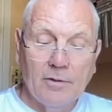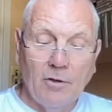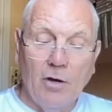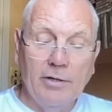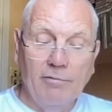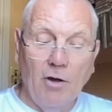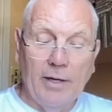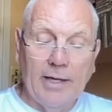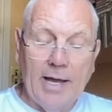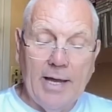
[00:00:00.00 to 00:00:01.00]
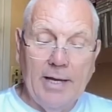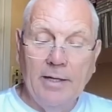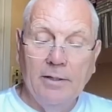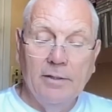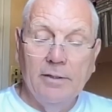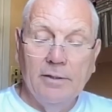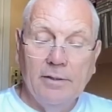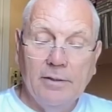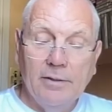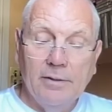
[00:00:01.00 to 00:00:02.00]
Kind of like a
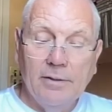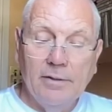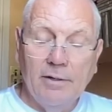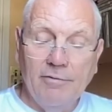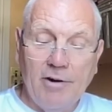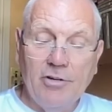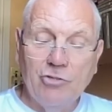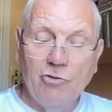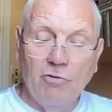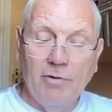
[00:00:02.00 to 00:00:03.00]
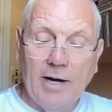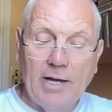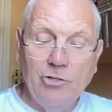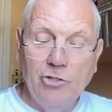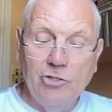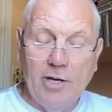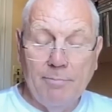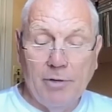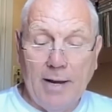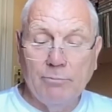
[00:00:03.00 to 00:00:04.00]
very strong
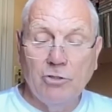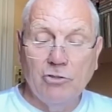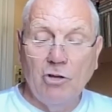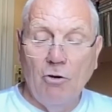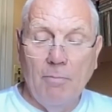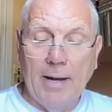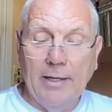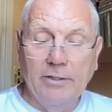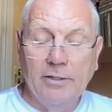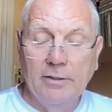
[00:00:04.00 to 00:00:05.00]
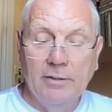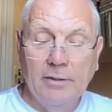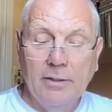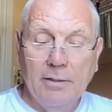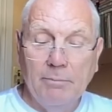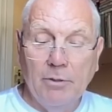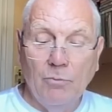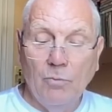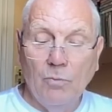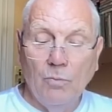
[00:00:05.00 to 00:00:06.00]
relationship, perhaps a soulmate, but
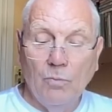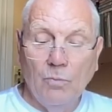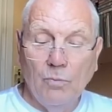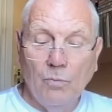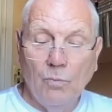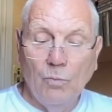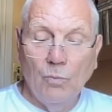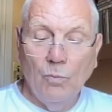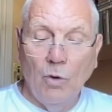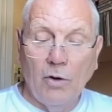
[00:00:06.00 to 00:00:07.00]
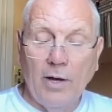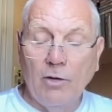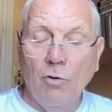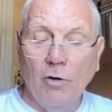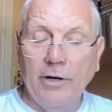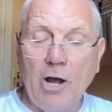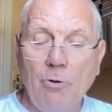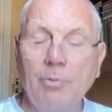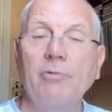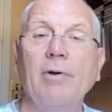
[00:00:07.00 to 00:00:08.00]
what I call an
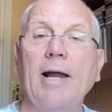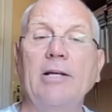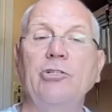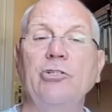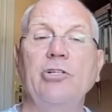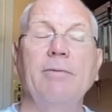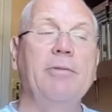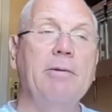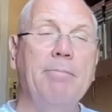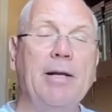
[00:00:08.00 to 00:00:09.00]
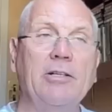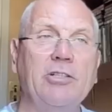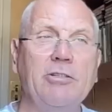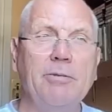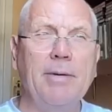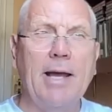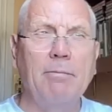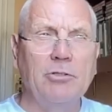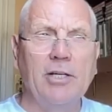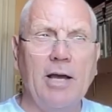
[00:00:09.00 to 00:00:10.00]
open relationship, the ability to be
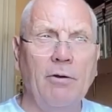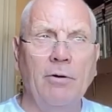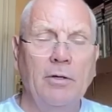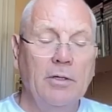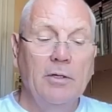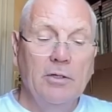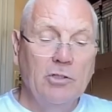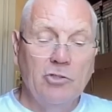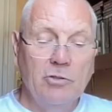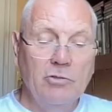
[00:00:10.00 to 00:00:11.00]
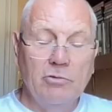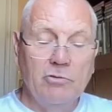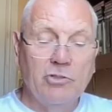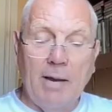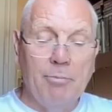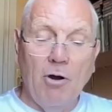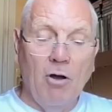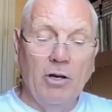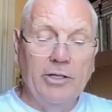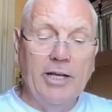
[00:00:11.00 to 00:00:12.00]
able to go separate
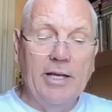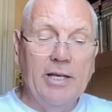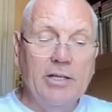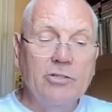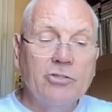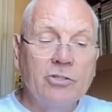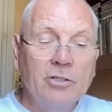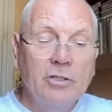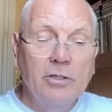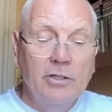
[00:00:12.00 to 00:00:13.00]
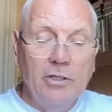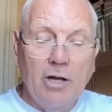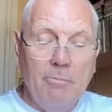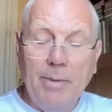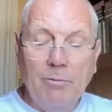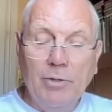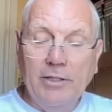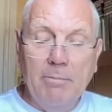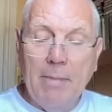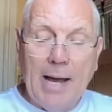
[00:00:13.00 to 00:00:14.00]
holidays, you know, be with
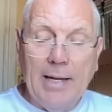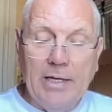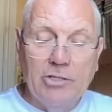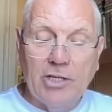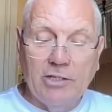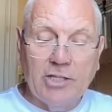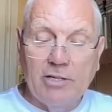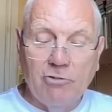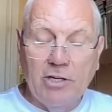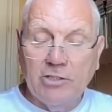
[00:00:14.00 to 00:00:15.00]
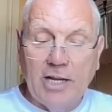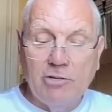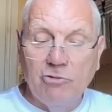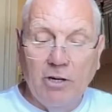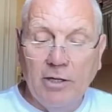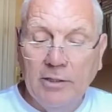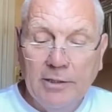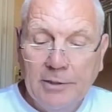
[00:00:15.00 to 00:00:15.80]
your mates, etc., etc.